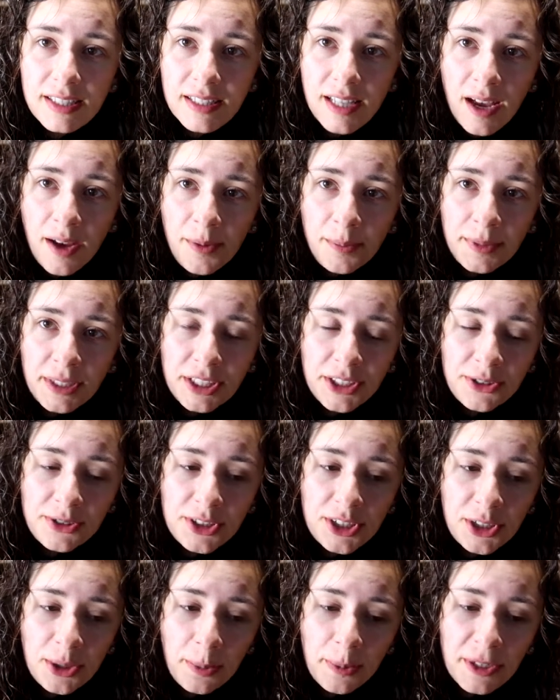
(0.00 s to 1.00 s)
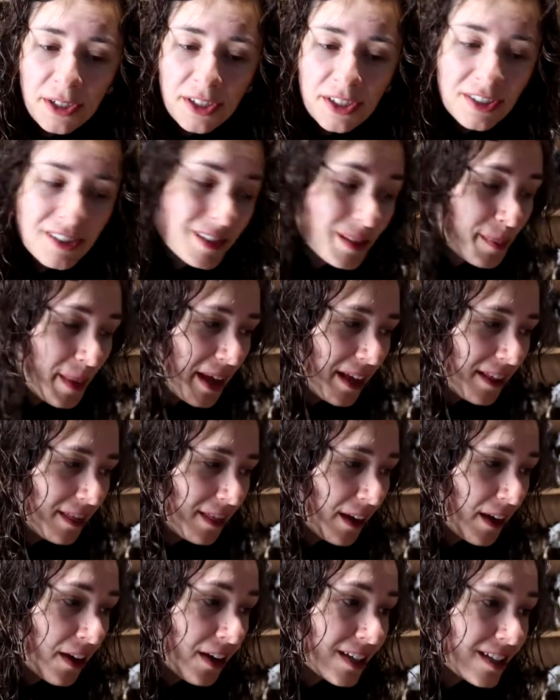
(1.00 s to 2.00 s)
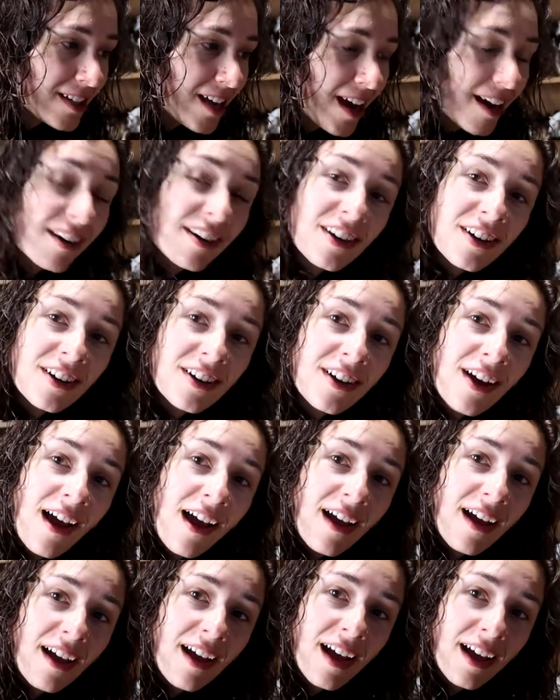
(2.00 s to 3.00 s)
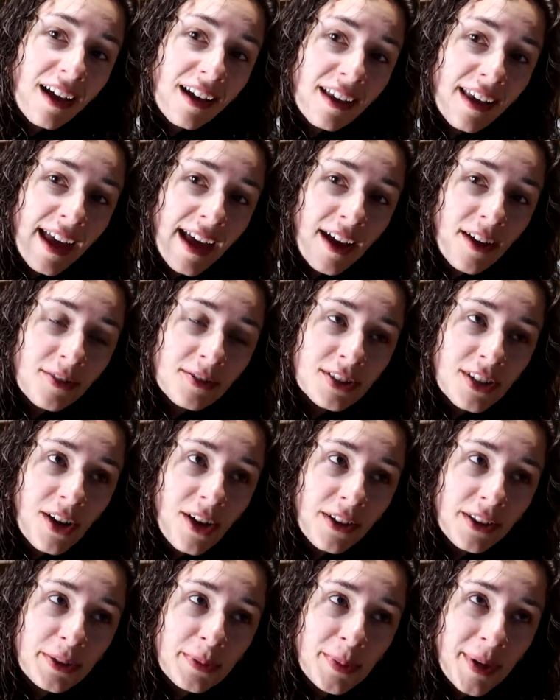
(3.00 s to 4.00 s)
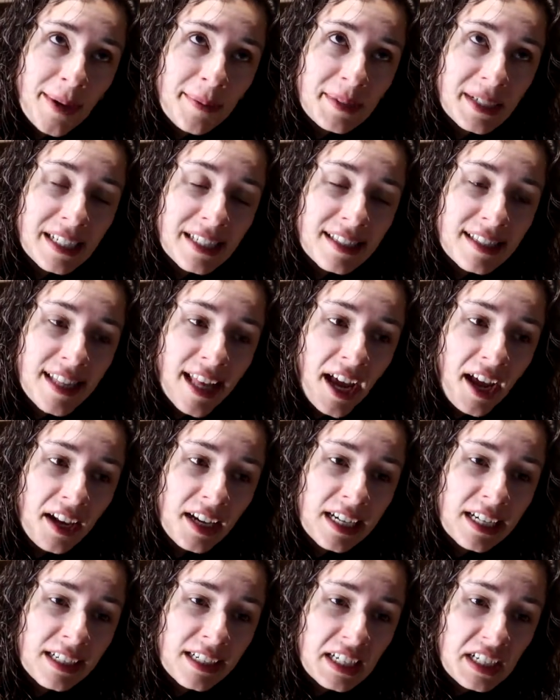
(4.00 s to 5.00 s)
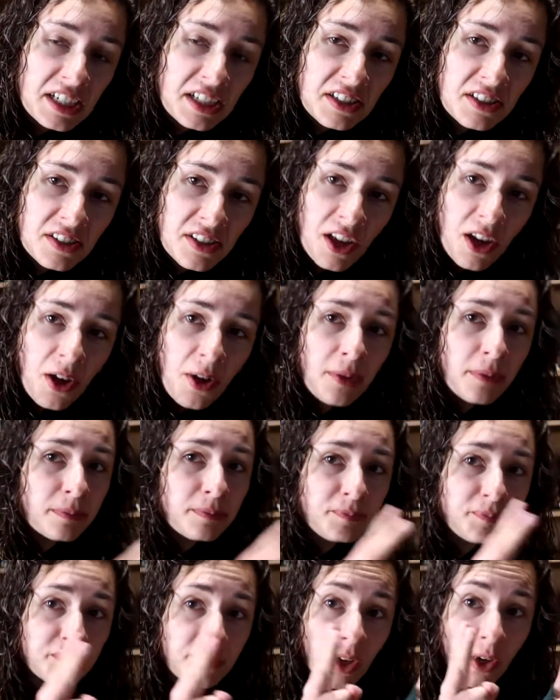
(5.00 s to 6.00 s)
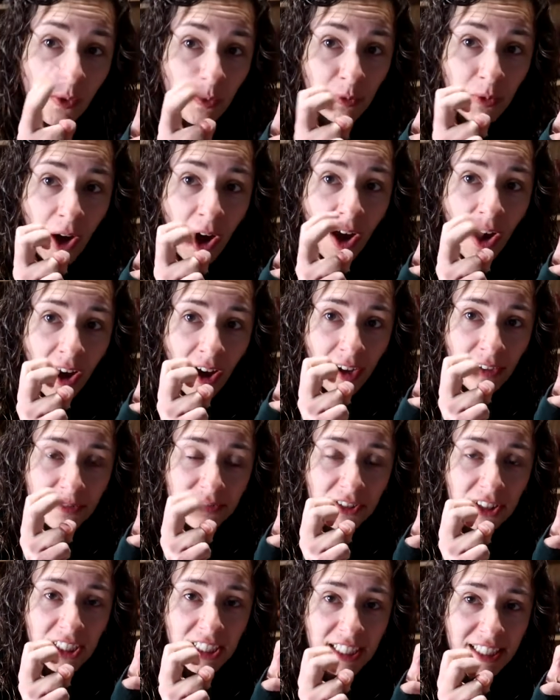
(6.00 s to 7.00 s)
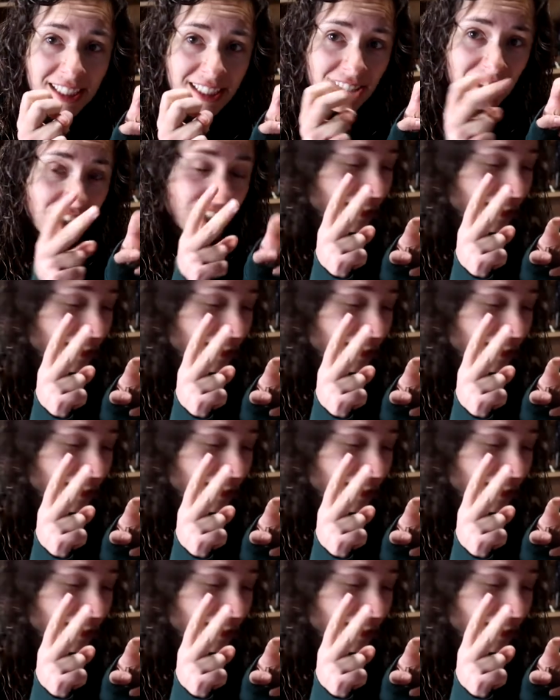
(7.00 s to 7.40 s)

some YouTubers make their entire account on the premise that it is raw footage,